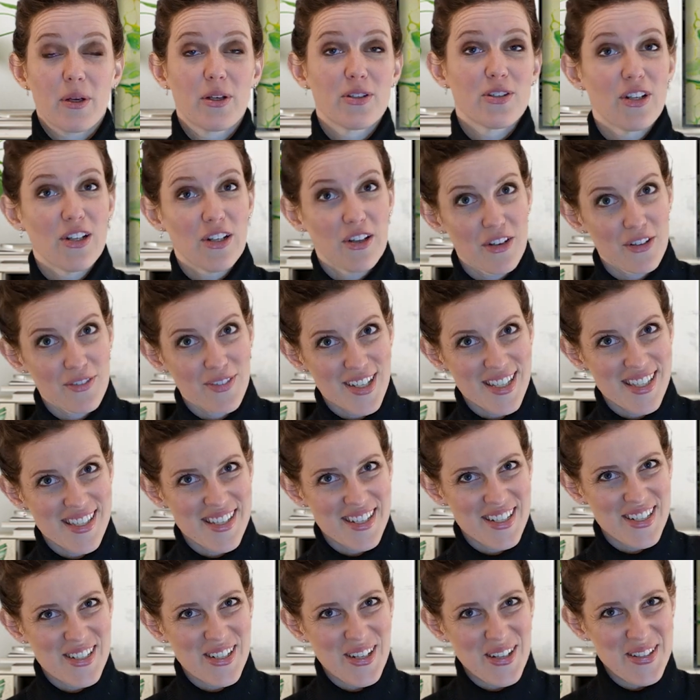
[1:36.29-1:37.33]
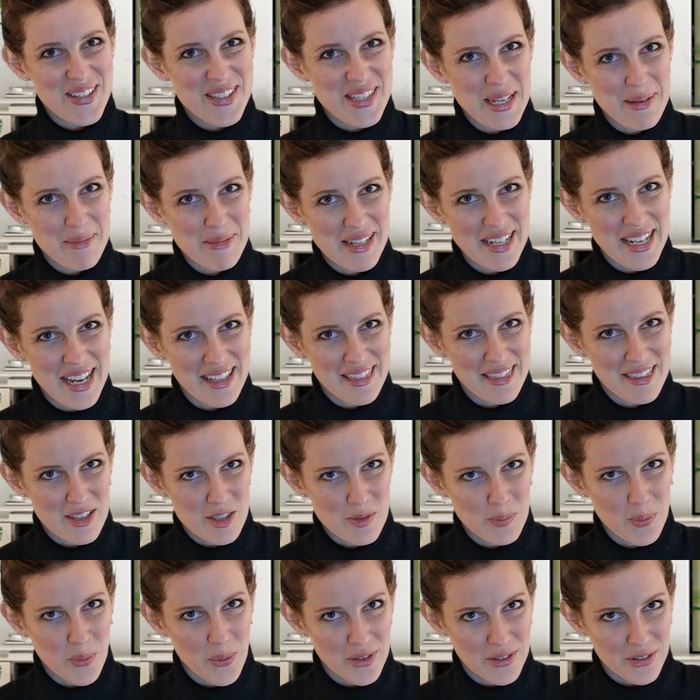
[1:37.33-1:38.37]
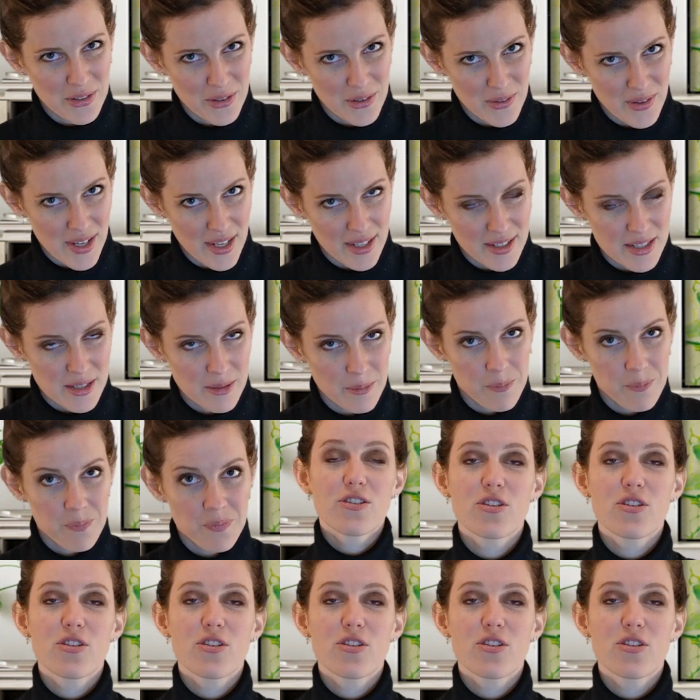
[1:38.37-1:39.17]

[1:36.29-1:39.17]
because a lot of us don't seem to get this point correct.